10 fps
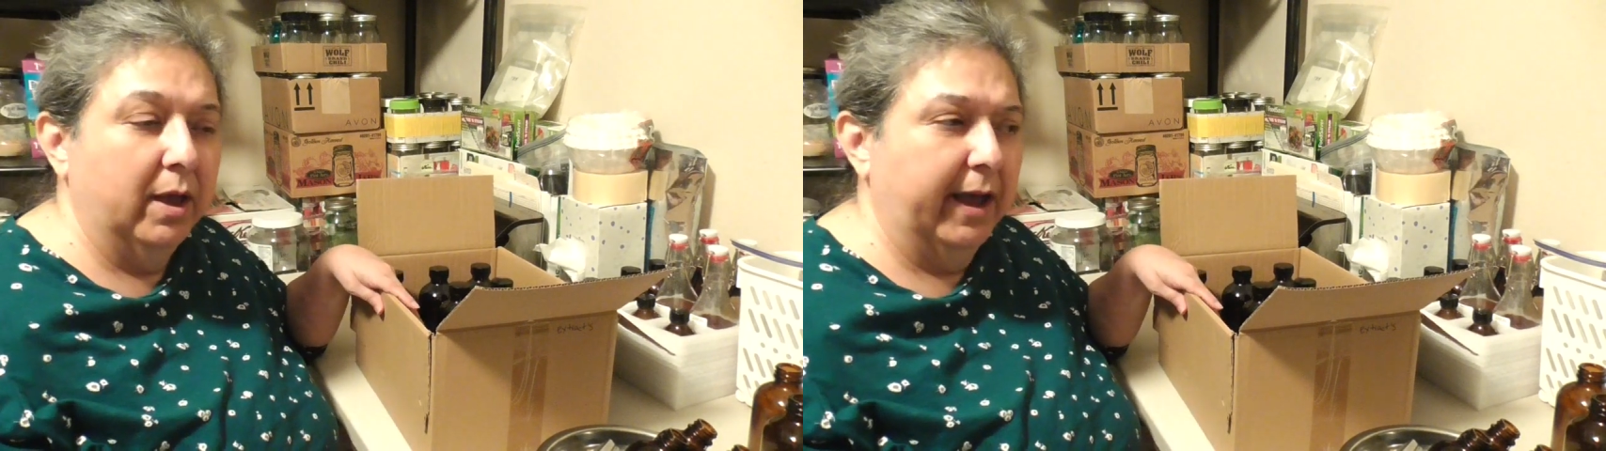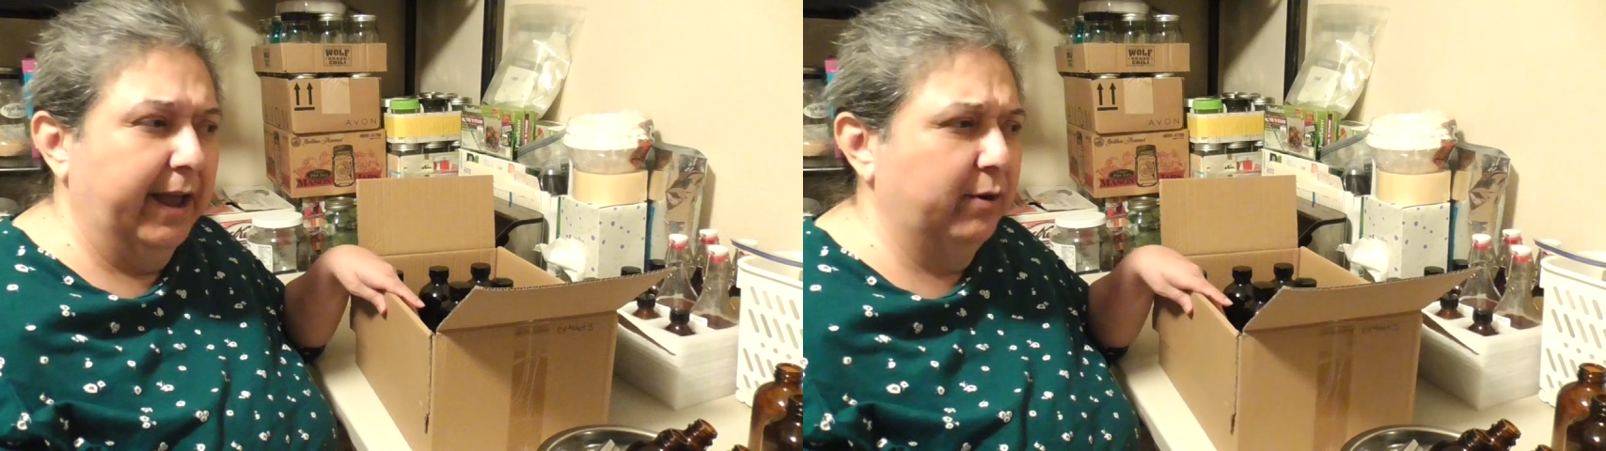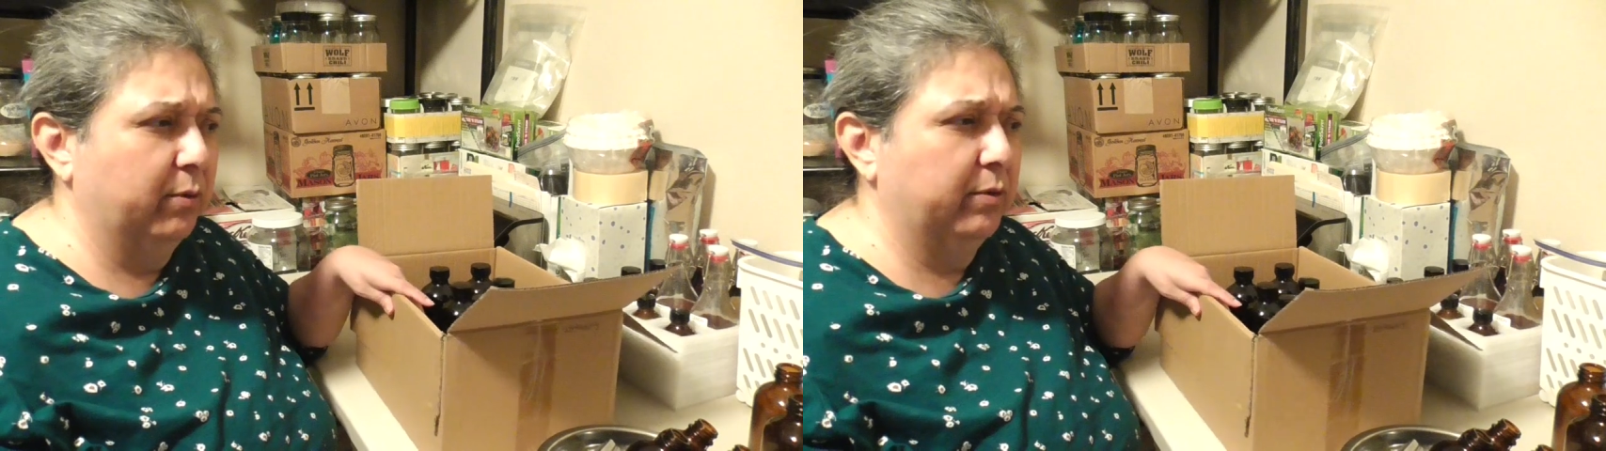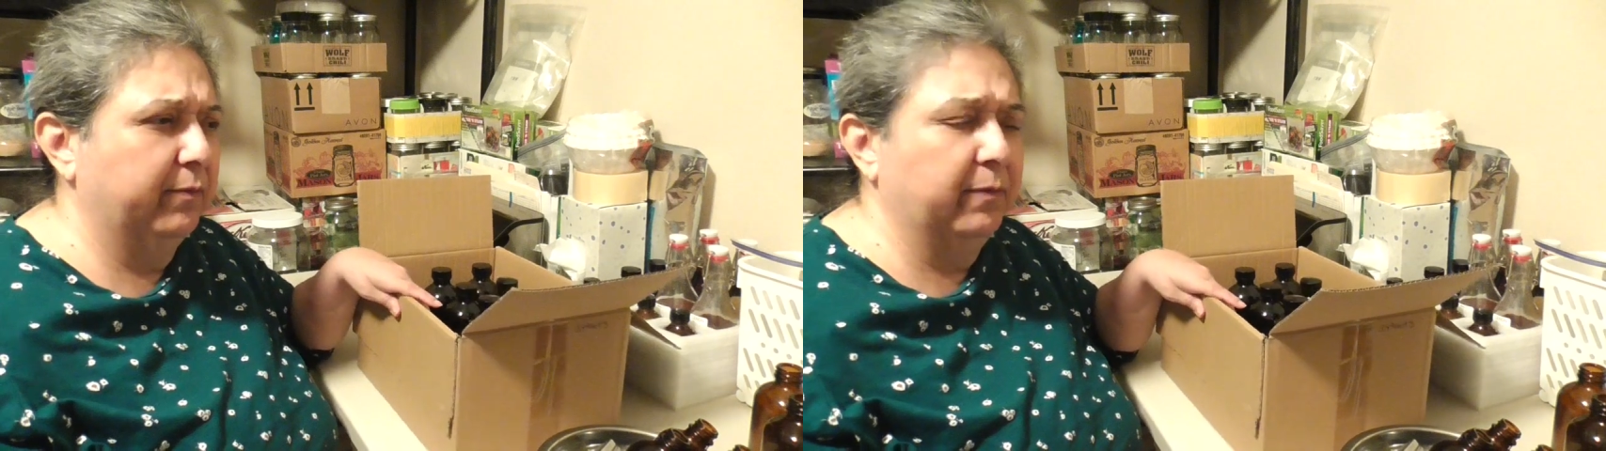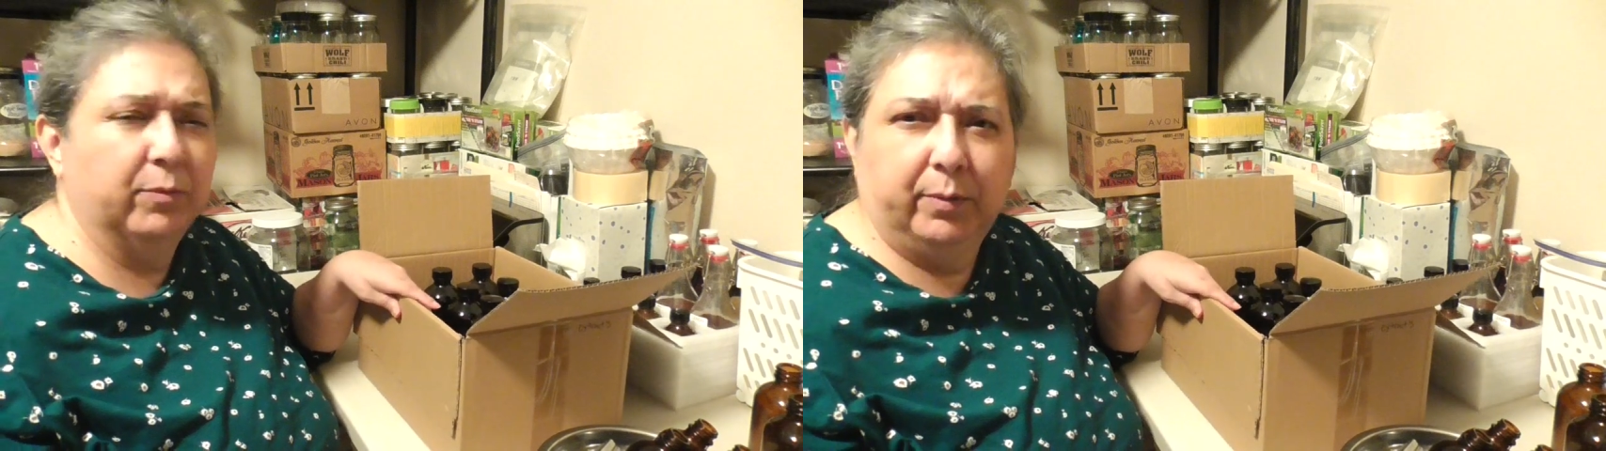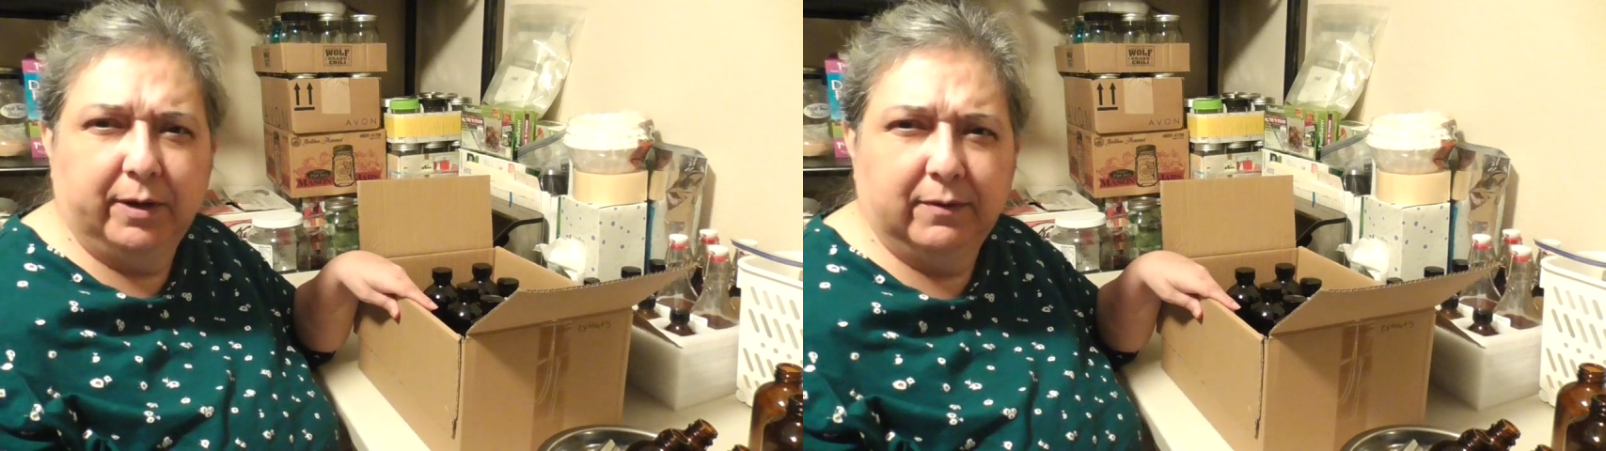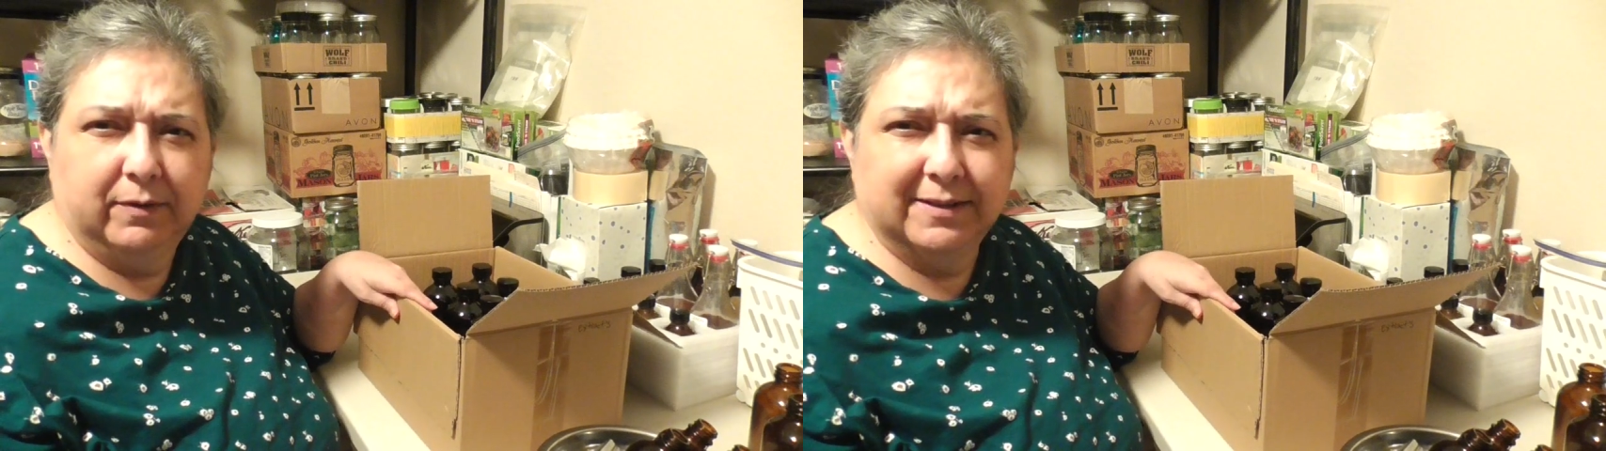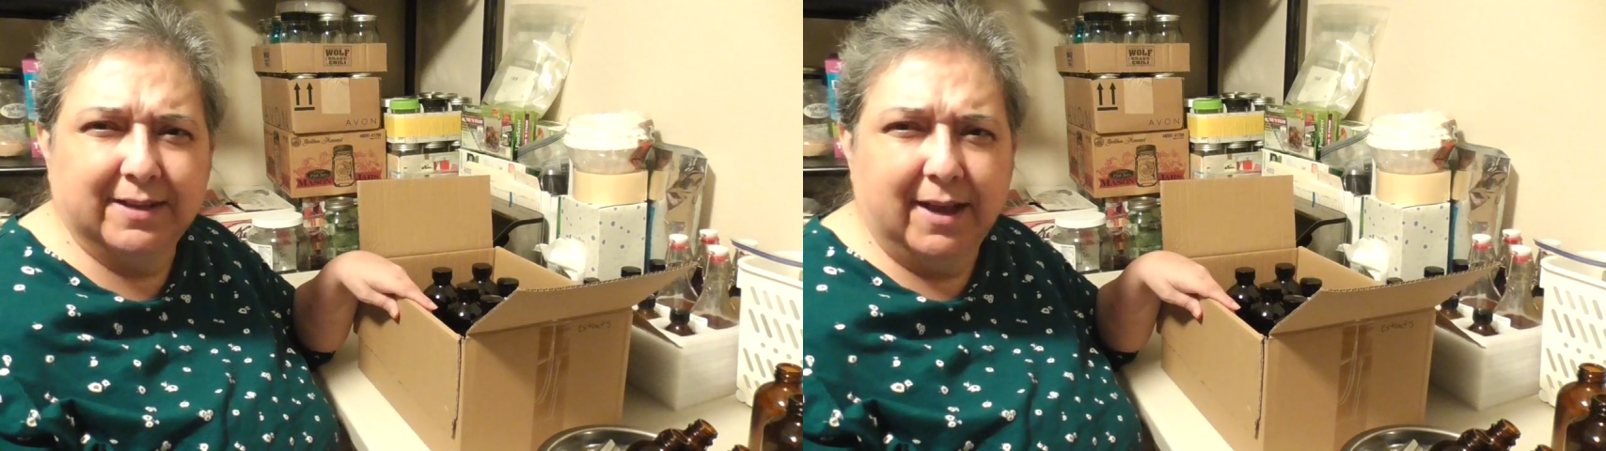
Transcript: I had ordered from 3 different sites